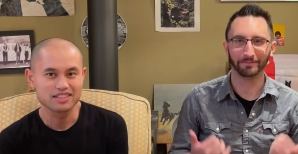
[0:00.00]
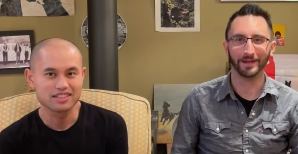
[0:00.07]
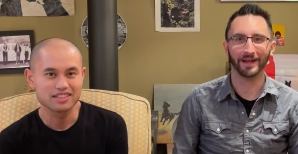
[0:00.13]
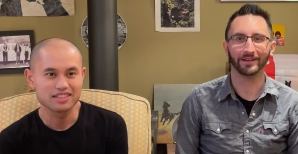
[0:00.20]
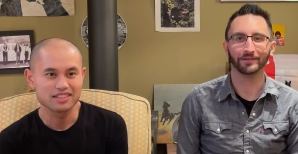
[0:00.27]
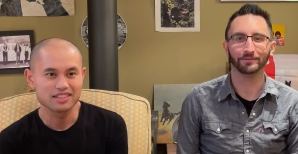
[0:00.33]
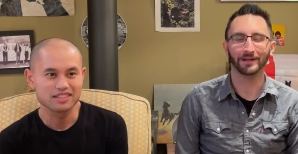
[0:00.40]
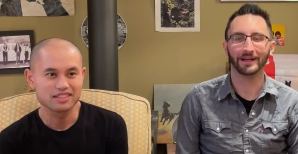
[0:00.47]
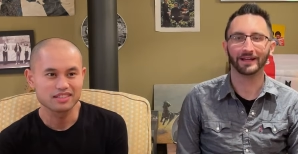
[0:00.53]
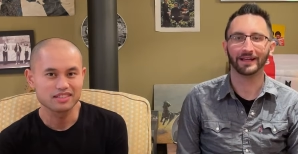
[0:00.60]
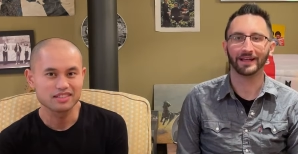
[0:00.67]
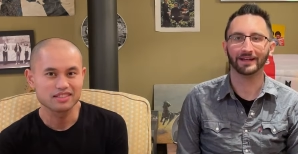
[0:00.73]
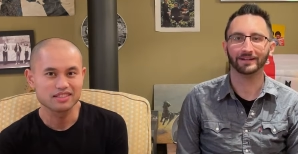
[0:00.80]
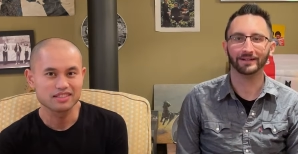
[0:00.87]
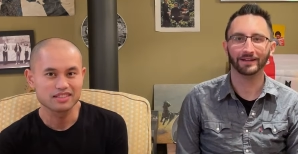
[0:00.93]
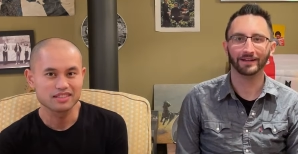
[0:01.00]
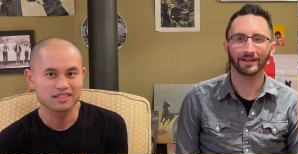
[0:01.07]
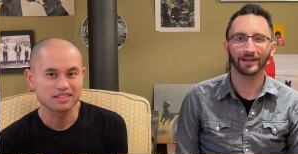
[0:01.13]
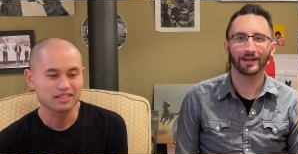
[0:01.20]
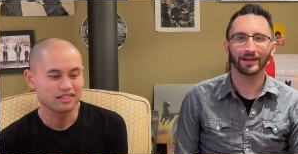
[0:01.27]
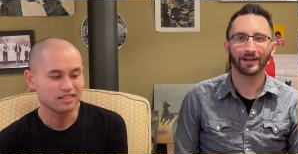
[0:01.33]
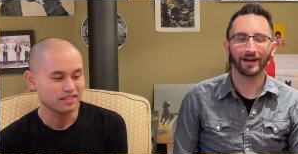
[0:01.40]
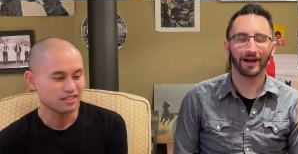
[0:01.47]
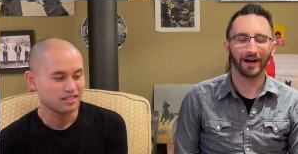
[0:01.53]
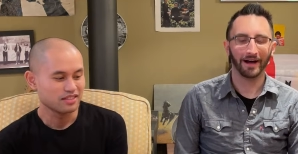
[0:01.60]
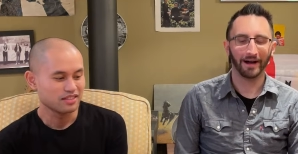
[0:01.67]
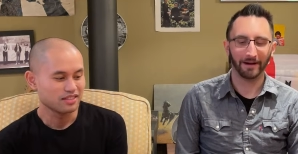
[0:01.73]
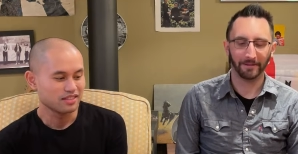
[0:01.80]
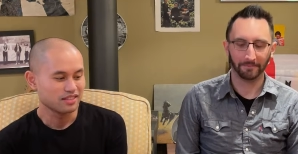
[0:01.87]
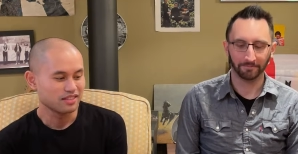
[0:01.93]
Speaker 1: basement again.
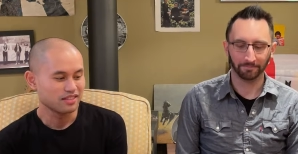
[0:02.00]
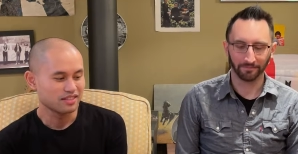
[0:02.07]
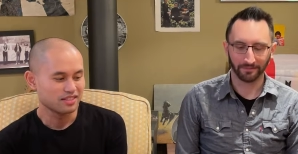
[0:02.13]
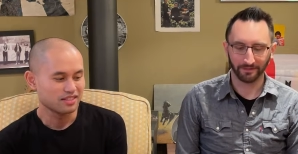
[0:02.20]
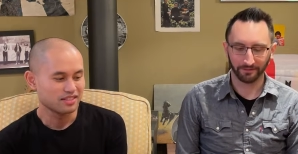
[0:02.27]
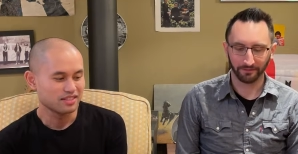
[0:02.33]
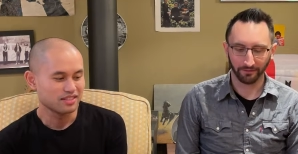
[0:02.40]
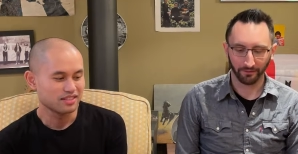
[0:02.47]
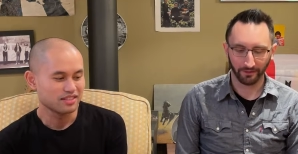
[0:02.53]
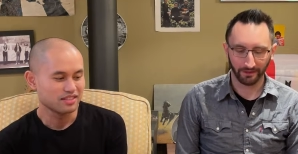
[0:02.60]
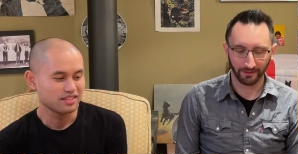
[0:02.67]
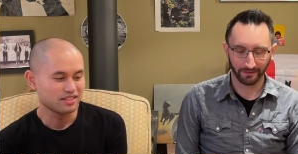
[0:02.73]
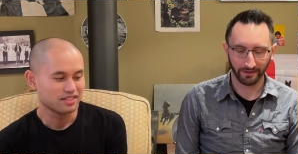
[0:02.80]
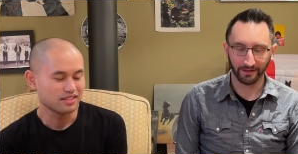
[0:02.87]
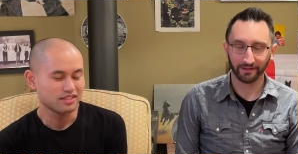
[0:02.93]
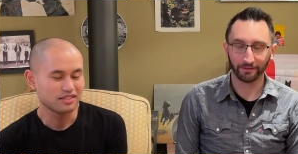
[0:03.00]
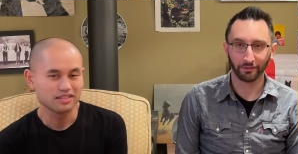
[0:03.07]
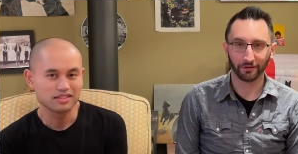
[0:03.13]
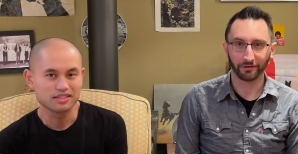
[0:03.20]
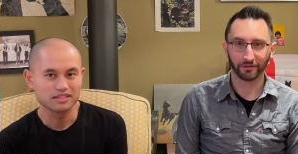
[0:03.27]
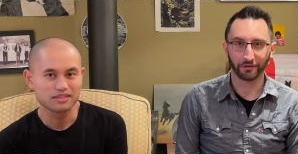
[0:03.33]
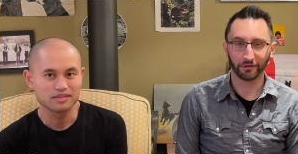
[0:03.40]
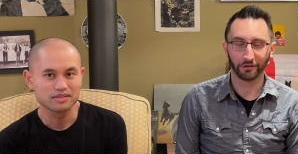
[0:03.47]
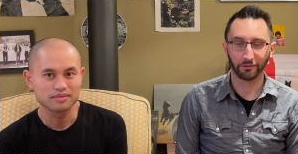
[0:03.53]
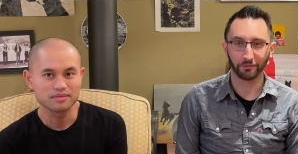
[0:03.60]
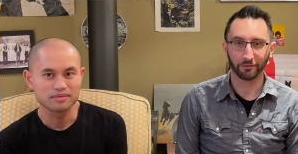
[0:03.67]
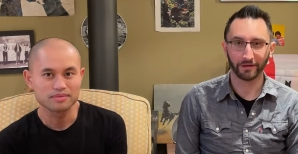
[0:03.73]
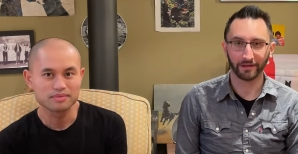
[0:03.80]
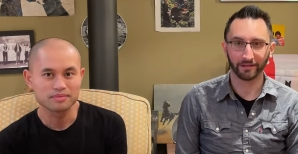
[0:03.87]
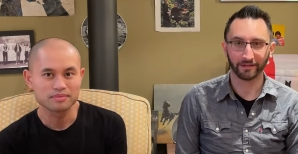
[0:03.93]
Um, for this burger tour,
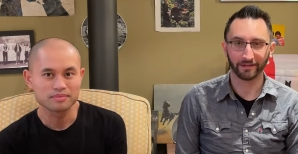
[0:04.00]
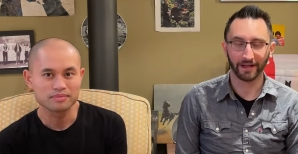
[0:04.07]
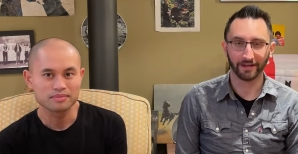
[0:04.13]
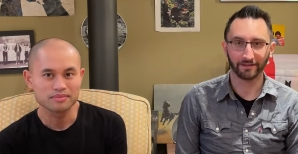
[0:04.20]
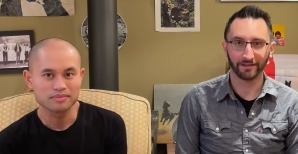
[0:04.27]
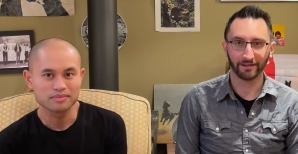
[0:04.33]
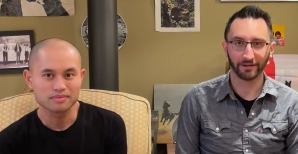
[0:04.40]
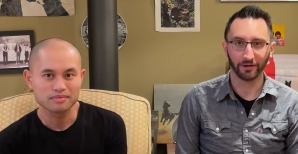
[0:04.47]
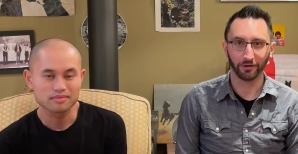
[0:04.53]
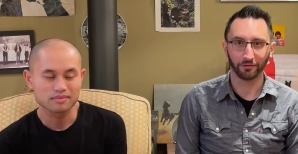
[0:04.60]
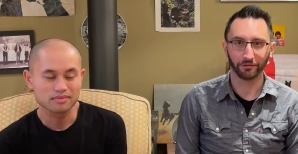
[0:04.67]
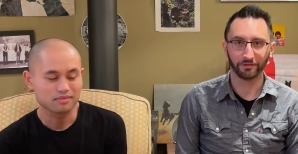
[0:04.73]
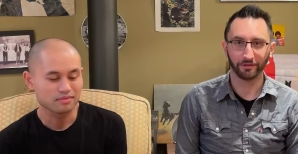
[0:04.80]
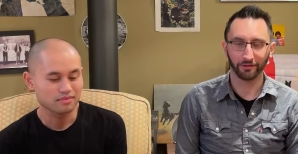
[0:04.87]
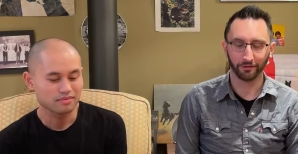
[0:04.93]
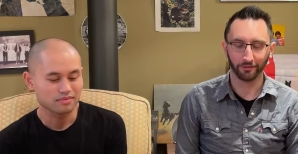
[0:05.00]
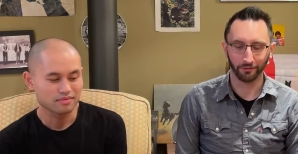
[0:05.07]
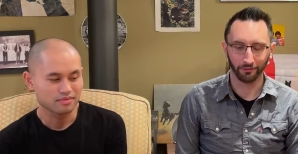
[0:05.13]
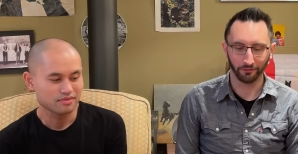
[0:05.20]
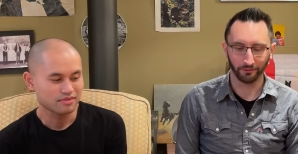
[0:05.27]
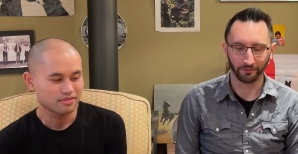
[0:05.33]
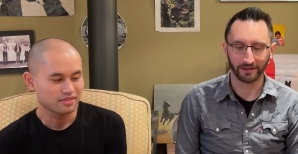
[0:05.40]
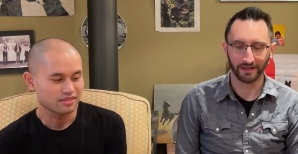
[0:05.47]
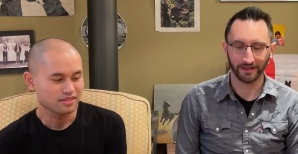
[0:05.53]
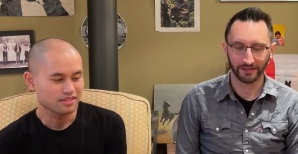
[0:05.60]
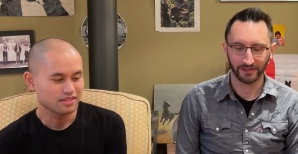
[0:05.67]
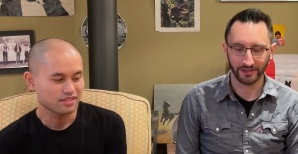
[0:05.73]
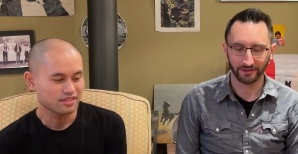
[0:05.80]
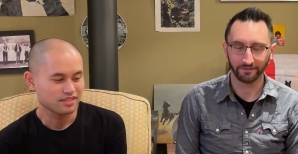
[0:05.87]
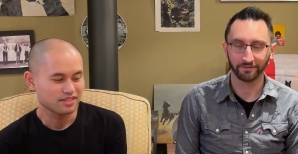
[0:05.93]
we decided to go to
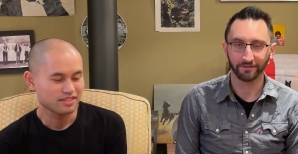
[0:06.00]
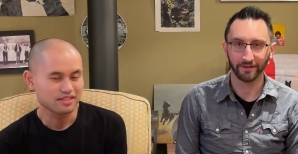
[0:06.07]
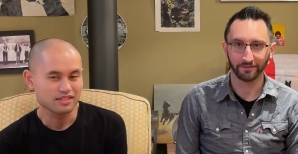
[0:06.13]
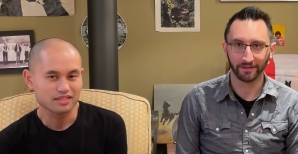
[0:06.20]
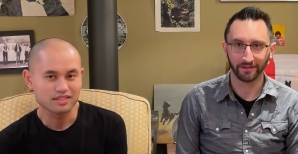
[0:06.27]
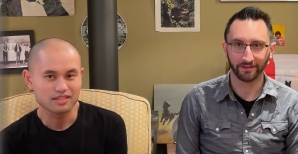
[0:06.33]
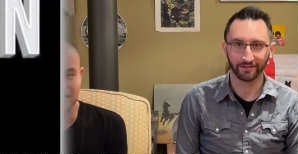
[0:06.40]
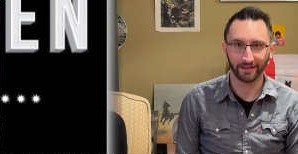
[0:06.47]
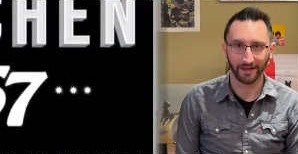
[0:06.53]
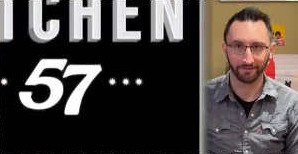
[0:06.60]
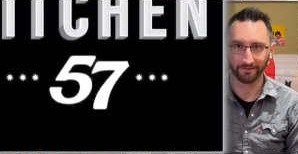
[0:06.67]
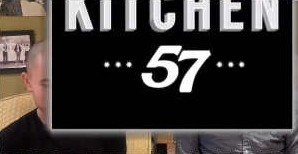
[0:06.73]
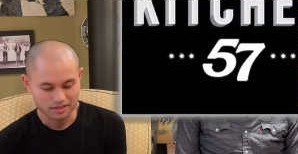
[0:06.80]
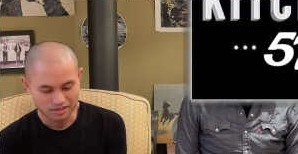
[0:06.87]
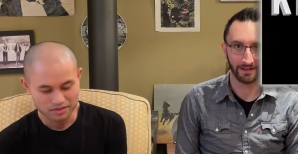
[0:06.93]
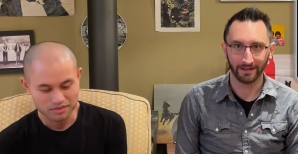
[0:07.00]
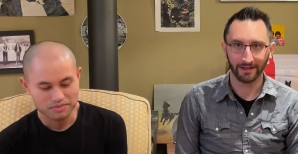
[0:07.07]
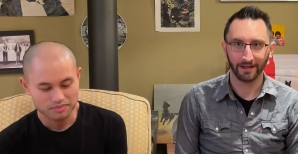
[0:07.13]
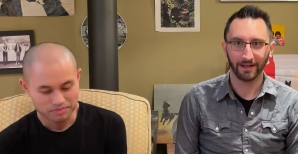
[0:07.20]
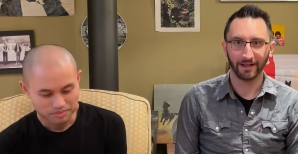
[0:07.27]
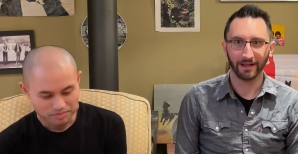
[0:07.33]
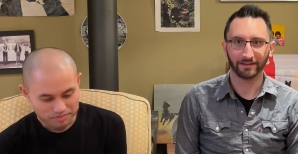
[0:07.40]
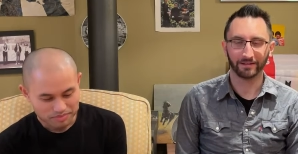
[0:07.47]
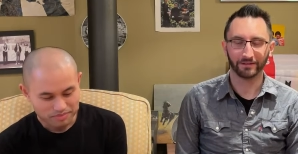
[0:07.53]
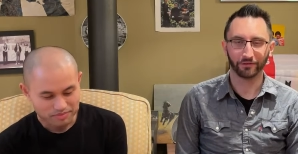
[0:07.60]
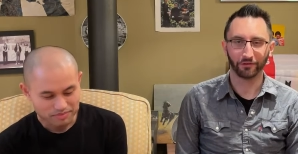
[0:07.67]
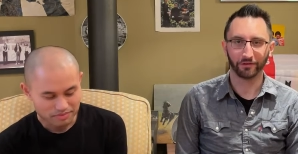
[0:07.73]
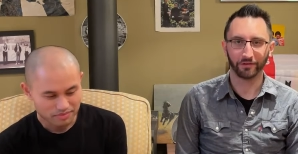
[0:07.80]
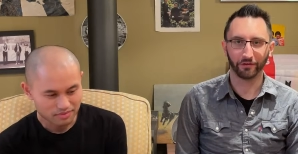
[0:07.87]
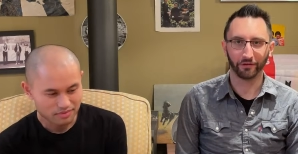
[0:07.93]
Kitchen 57. It's a
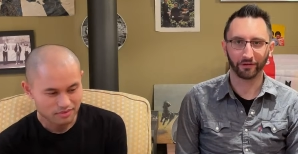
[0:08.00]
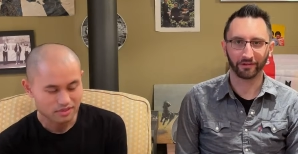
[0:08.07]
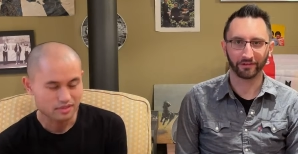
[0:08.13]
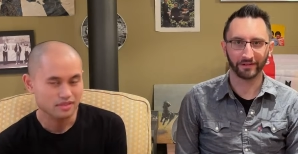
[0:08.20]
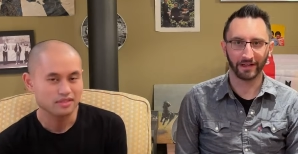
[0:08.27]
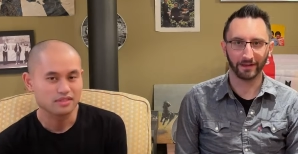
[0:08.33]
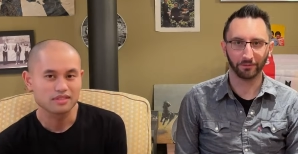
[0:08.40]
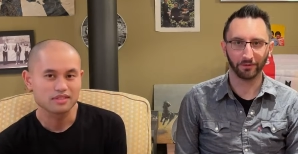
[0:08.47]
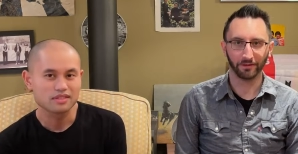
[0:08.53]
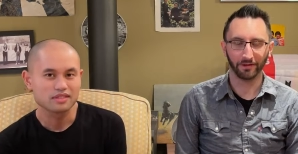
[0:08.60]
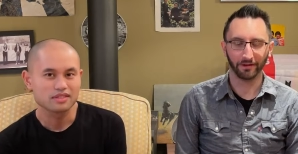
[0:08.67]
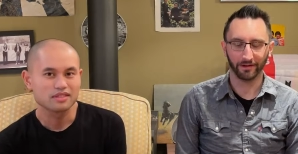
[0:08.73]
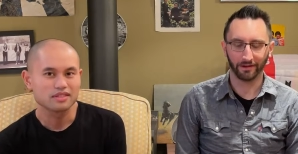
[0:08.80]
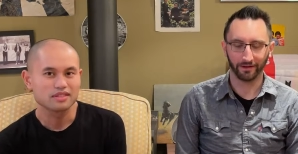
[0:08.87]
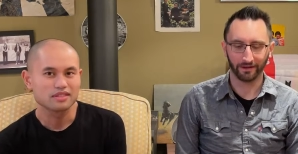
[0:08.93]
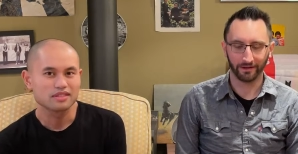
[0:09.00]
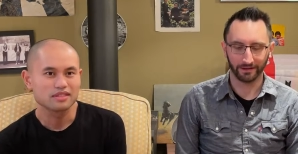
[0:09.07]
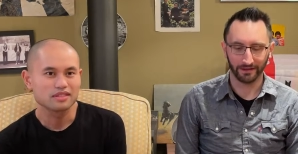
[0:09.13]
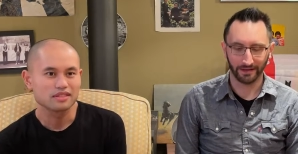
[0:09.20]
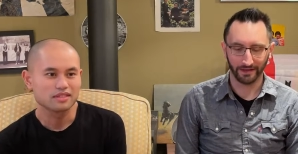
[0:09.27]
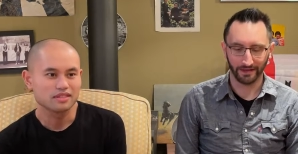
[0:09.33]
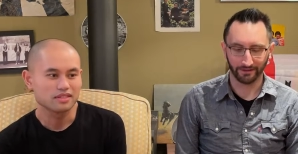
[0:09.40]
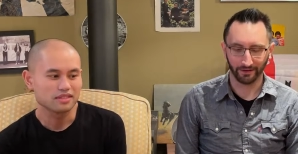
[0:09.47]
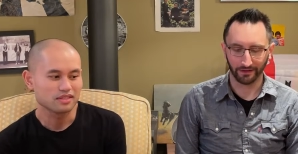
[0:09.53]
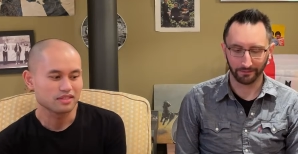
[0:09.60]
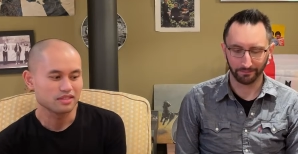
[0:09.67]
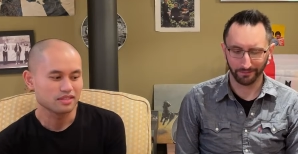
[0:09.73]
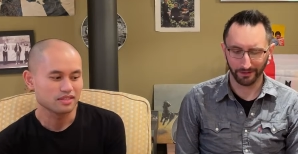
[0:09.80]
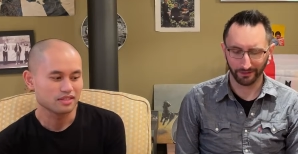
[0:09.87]
North York staple on uh, Don